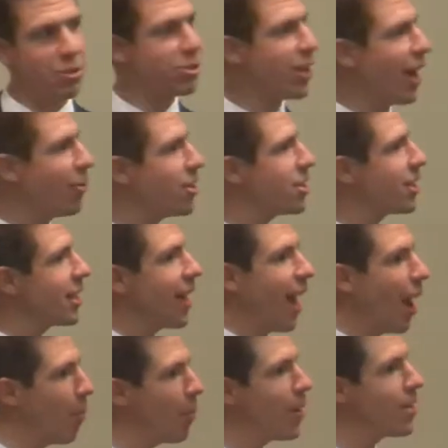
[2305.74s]
you see how this can
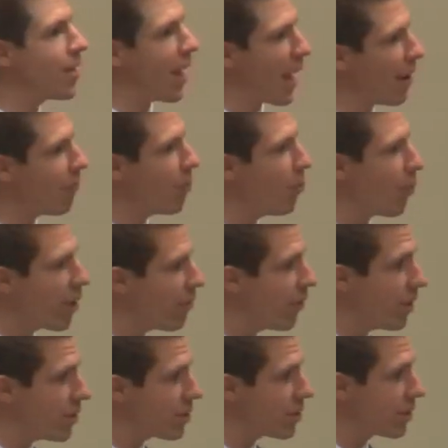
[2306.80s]
happen to every one of
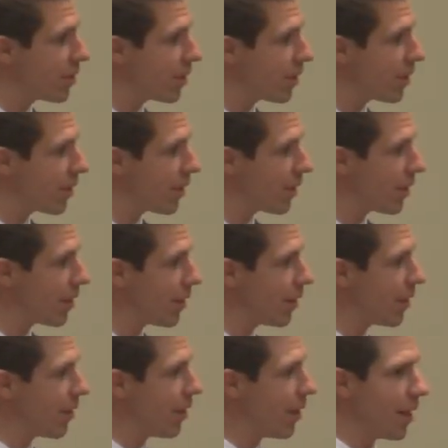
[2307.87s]
us?
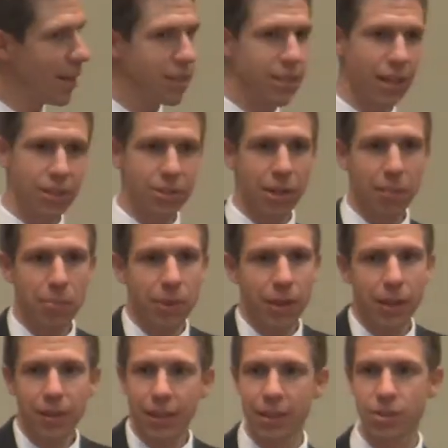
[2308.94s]
It's not
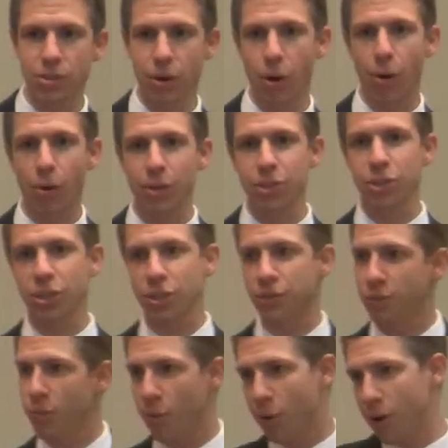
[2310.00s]
something that's, oh,
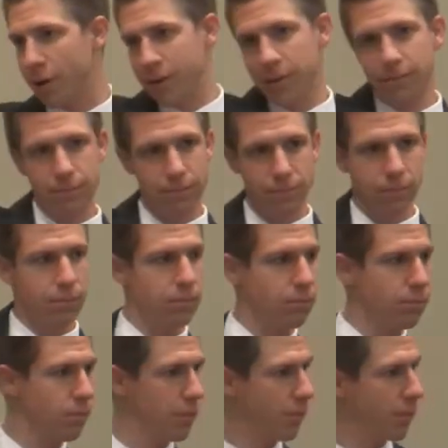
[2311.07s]
just for
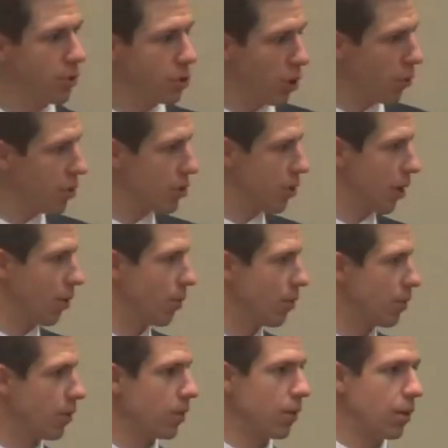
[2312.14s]
so and so.
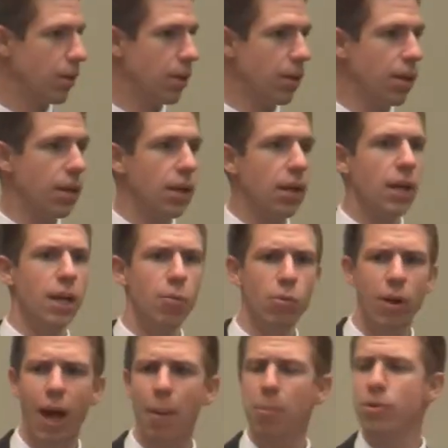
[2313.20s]
It
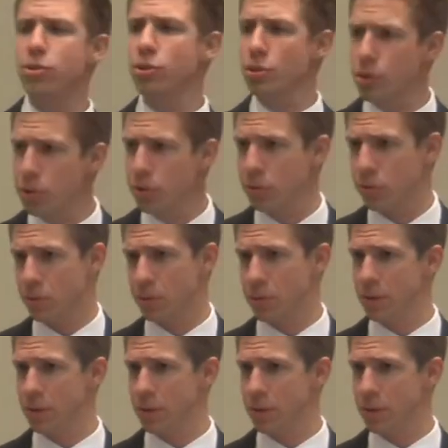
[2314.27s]
will happen to you.